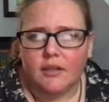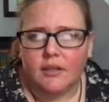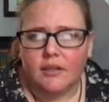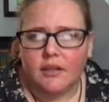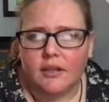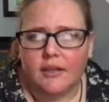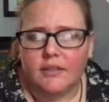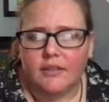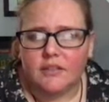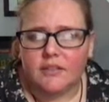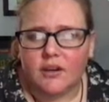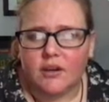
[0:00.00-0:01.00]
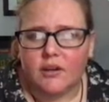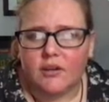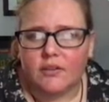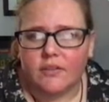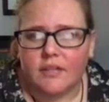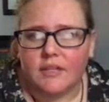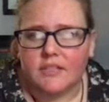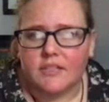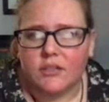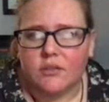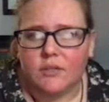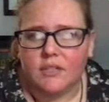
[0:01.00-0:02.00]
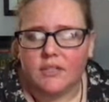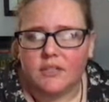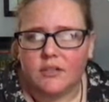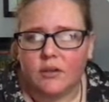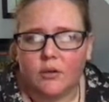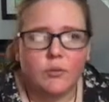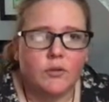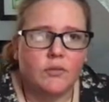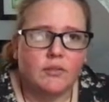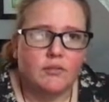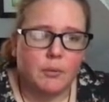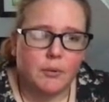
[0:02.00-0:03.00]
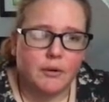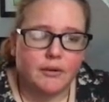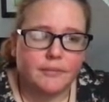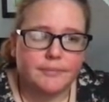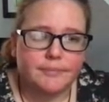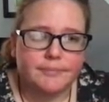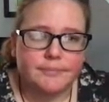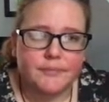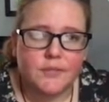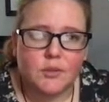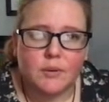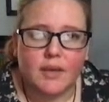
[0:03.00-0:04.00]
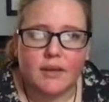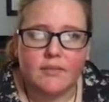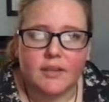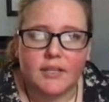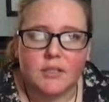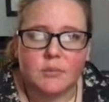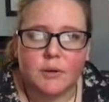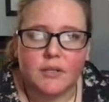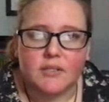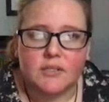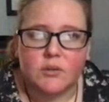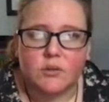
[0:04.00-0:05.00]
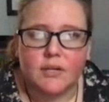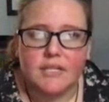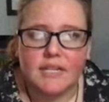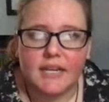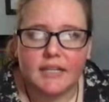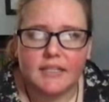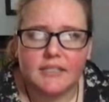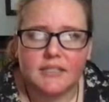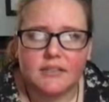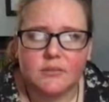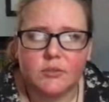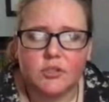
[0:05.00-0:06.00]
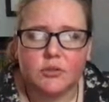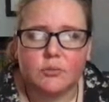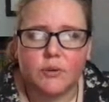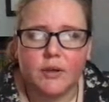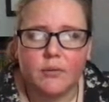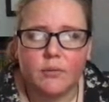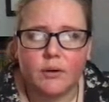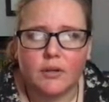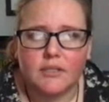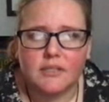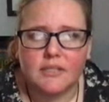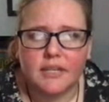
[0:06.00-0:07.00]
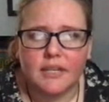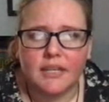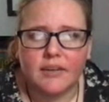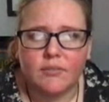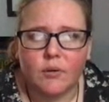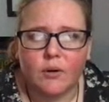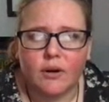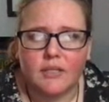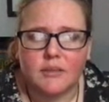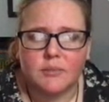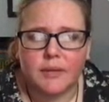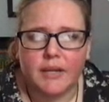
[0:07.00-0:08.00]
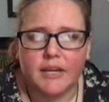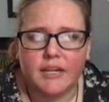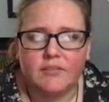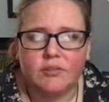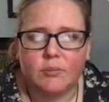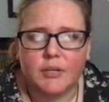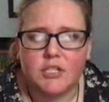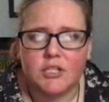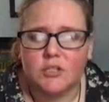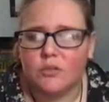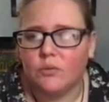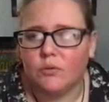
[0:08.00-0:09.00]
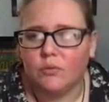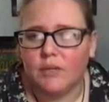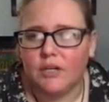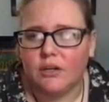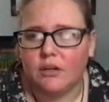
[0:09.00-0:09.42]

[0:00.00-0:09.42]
And these are things that you need to know moving forward. So we have expository texts, which are written works that give or explain information to the reader.